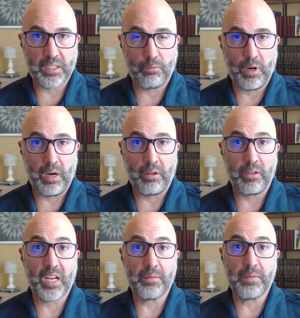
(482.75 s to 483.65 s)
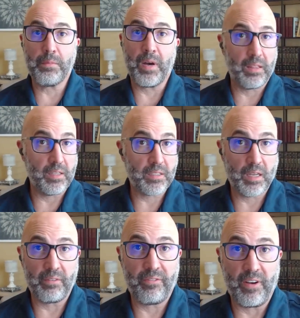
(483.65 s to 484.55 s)
where there's going to be money that's going to
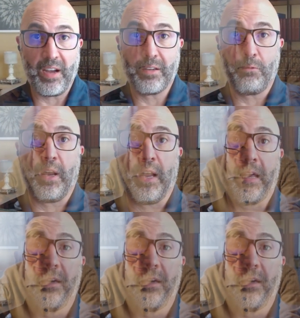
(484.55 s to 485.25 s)
find a way